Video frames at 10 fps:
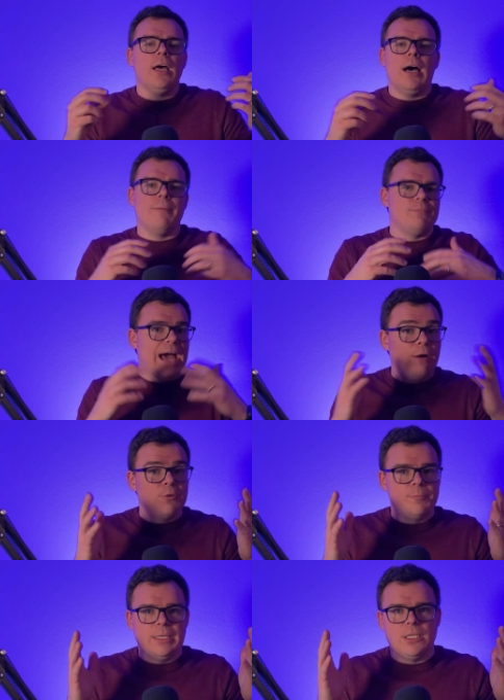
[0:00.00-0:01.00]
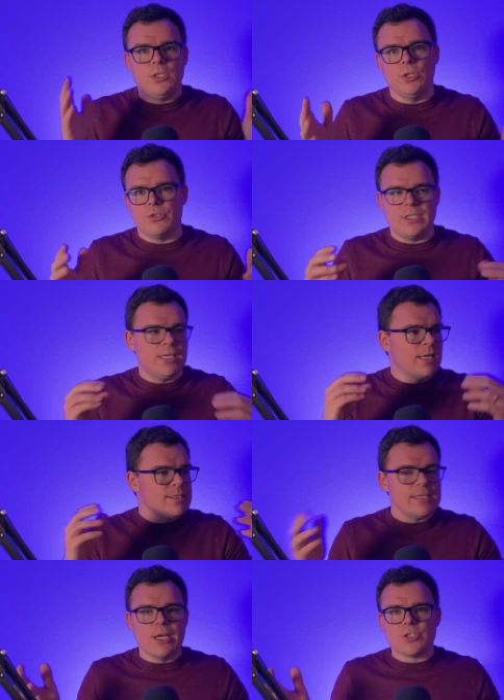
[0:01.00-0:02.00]
um, that would be huge the
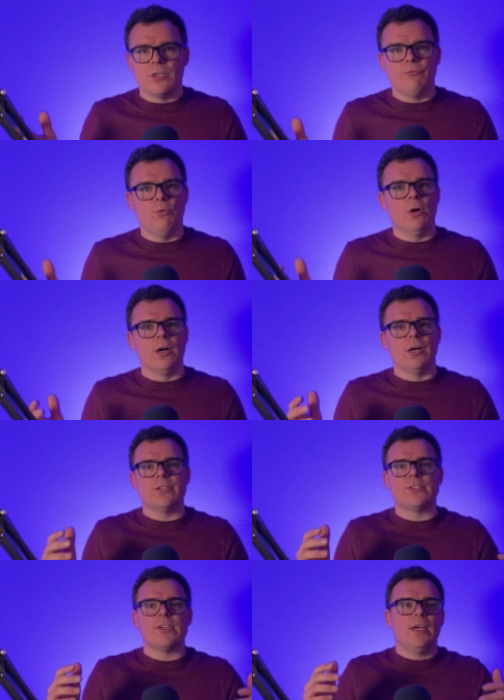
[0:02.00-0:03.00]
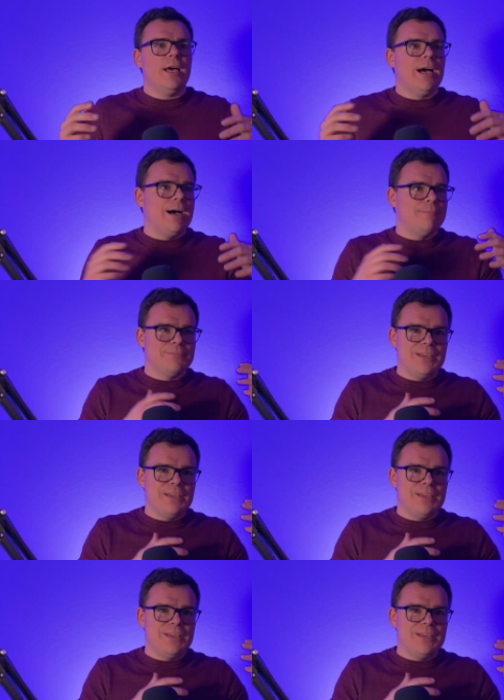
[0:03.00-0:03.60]
enunciation of words um,